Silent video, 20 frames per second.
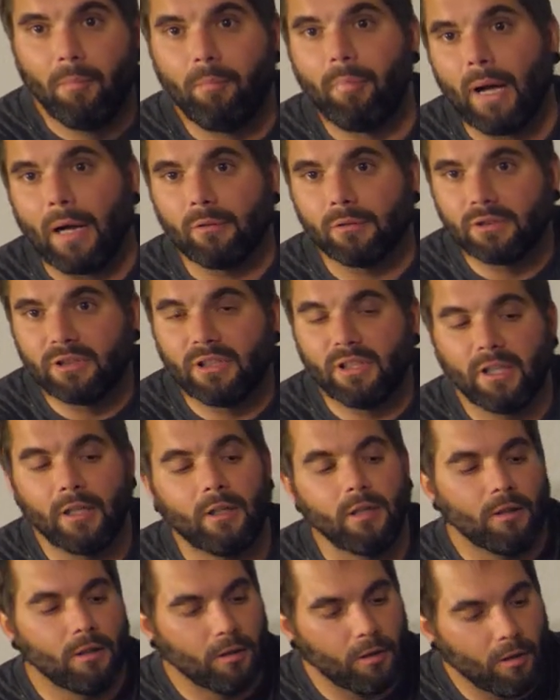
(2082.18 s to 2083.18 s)

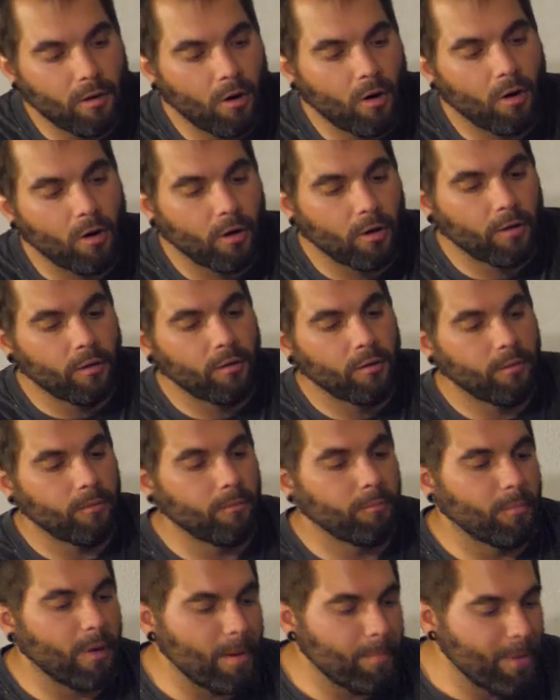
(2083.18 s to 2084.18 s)
bouncing on
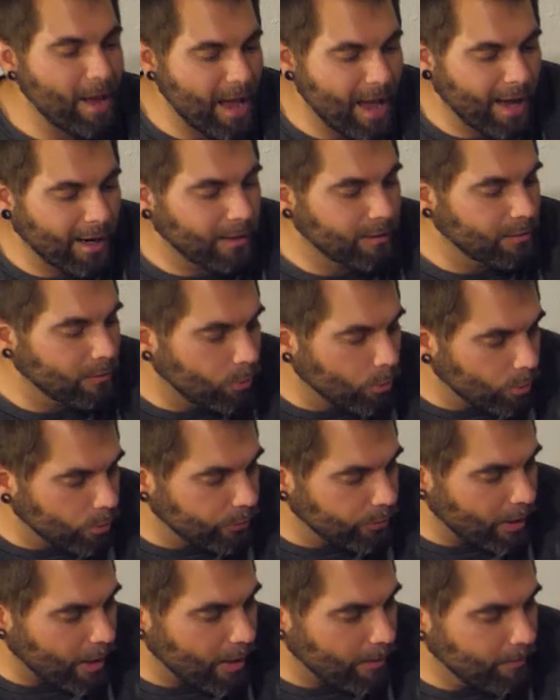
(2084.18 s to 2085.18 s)
my pack the whole
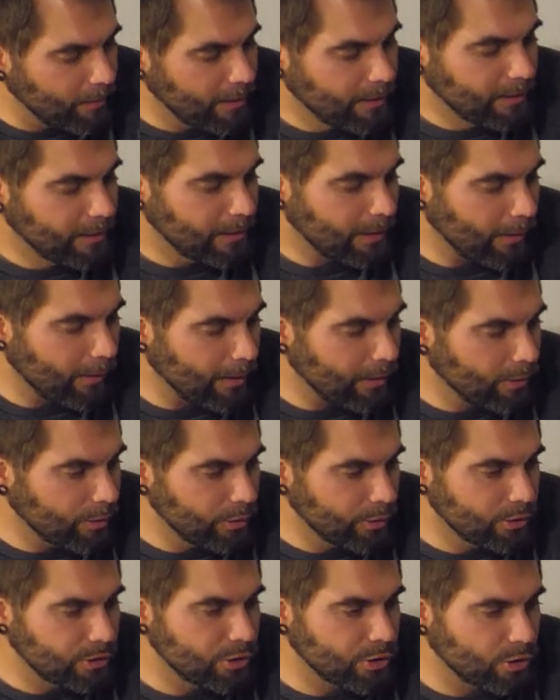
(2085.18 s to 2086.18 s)
time. Now I know
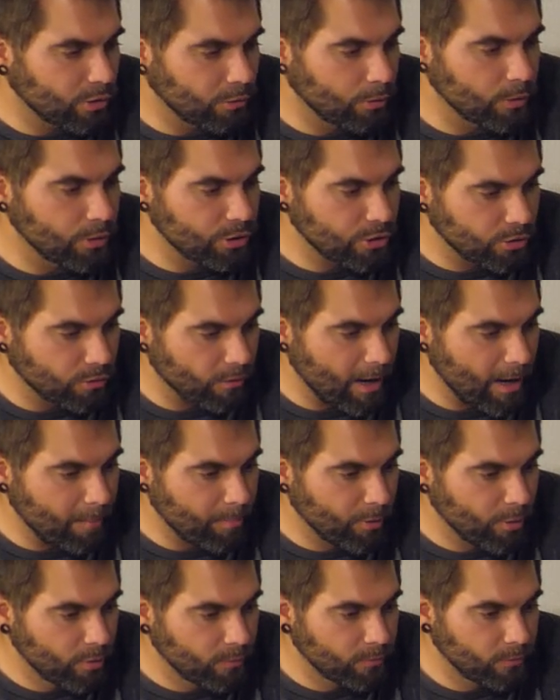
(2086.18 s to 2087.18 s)
you could just throw a
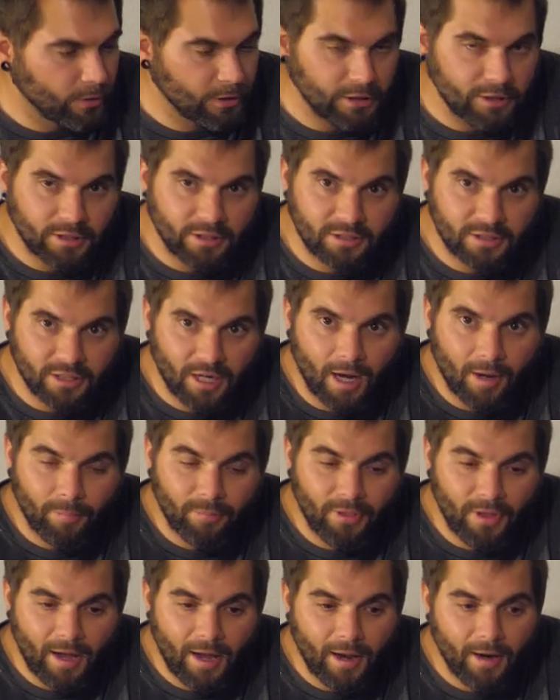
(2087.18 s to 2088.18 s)
strap over it to
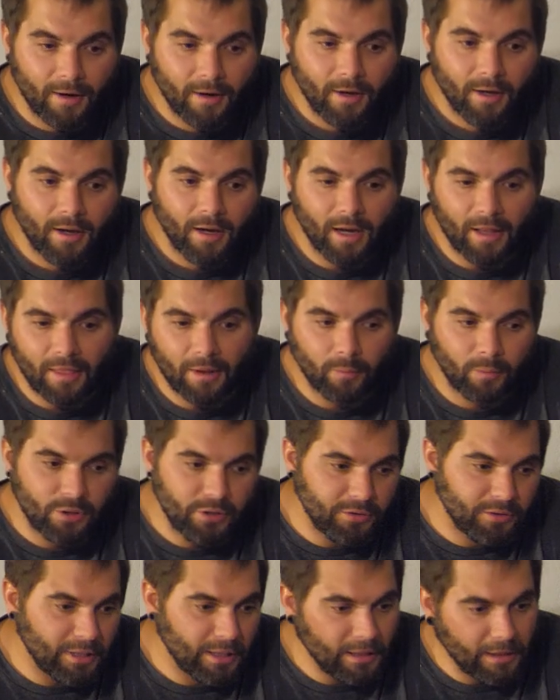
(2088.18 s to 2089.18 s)
stop that, and then when
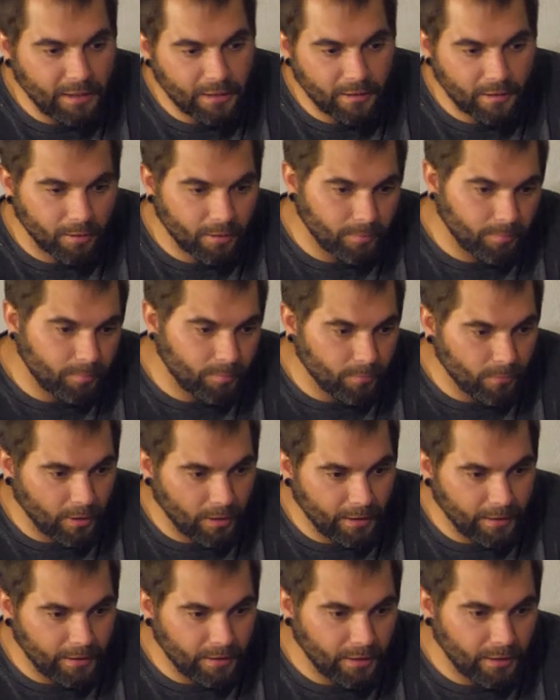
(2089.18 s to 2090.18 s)
you get into
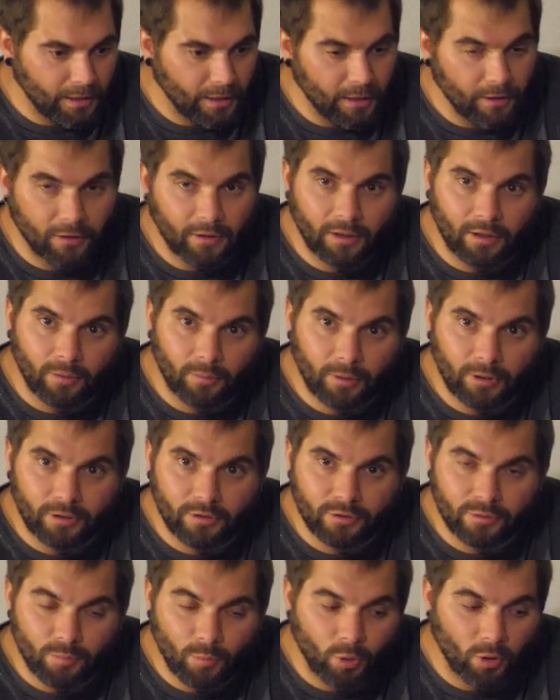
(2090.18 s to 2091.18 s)
like an area where
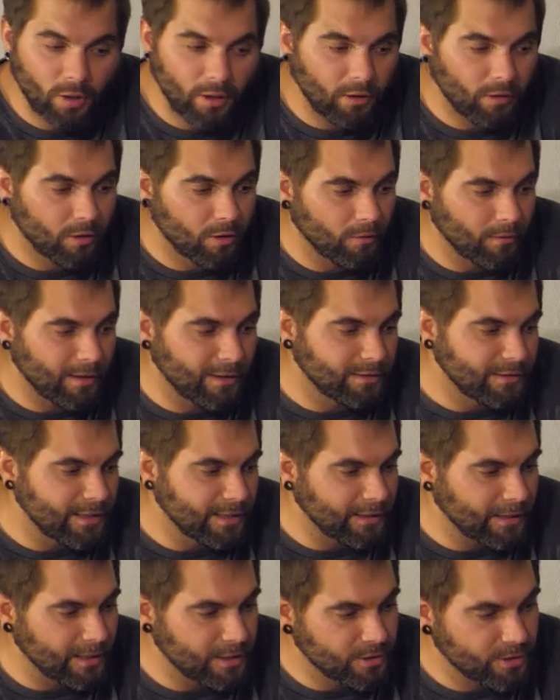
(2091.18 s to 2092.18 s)
there's more elk around,
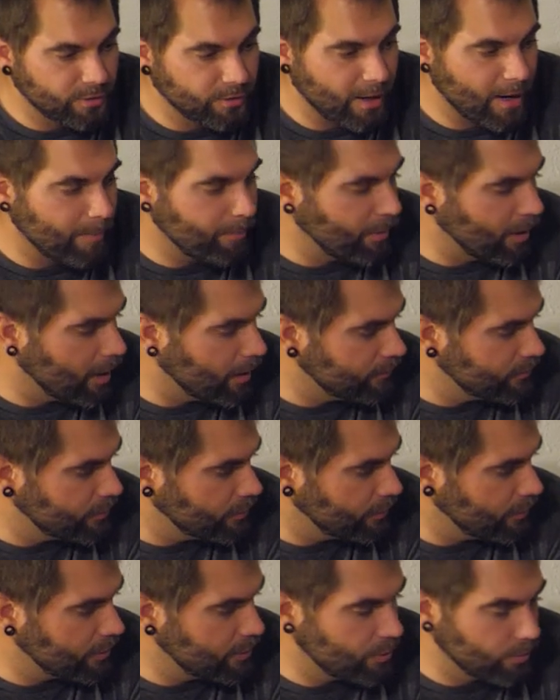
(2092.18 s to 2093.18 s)
take that strap off
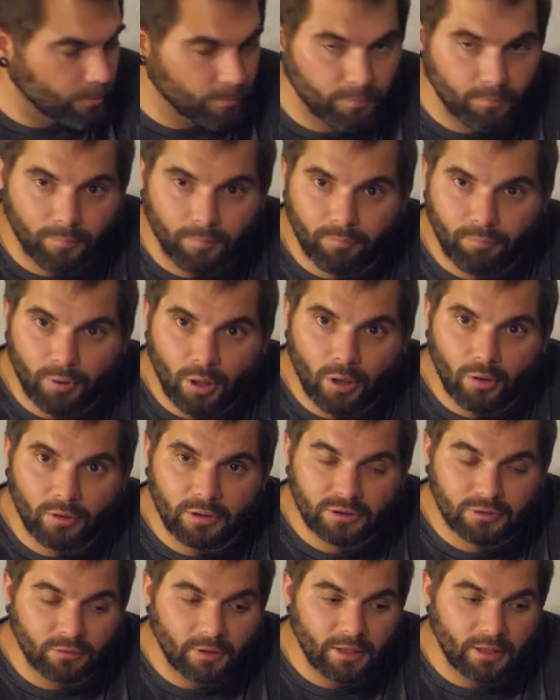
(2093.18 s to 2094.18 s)
so that your bow
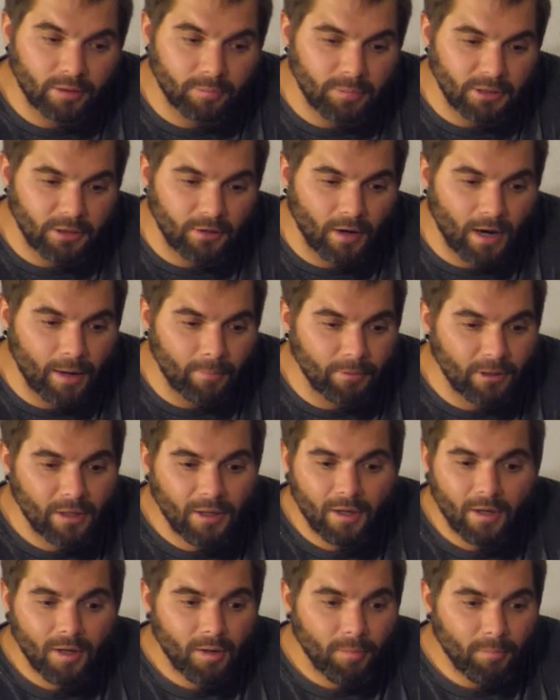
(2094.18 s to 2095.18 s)
is ready to be grabbed.
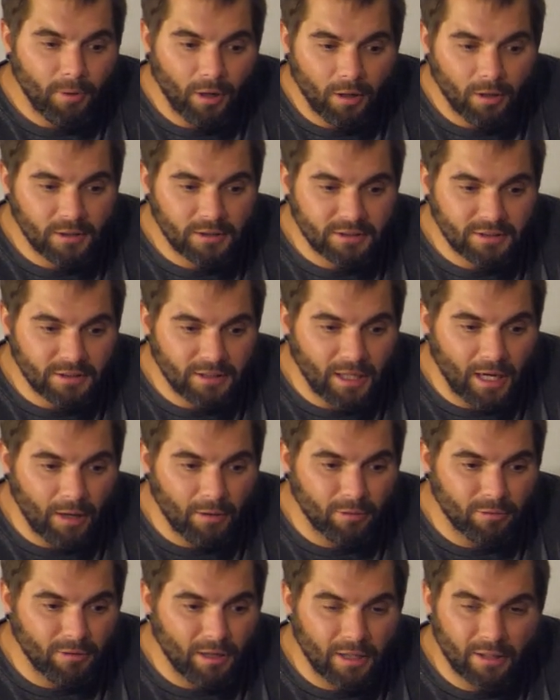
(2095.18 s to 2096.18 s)
But honestly, I
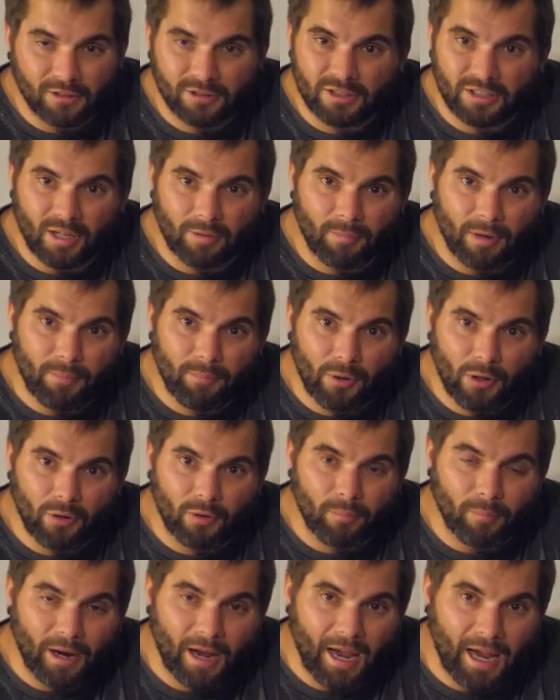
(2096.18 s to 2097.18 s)
would rather just have my bow
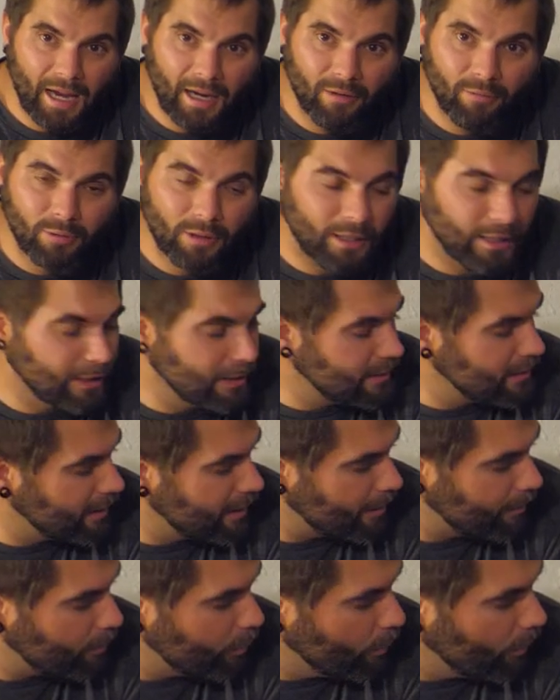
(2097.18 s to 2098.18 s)
in my hand when I get to
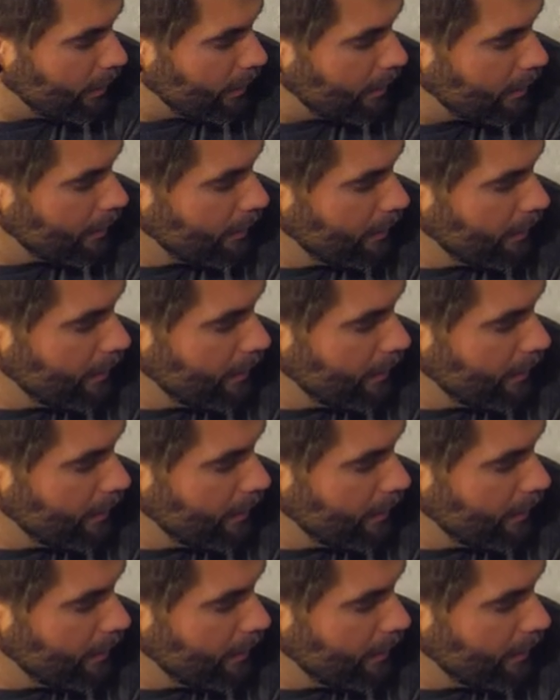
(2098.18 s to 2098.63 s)
that point,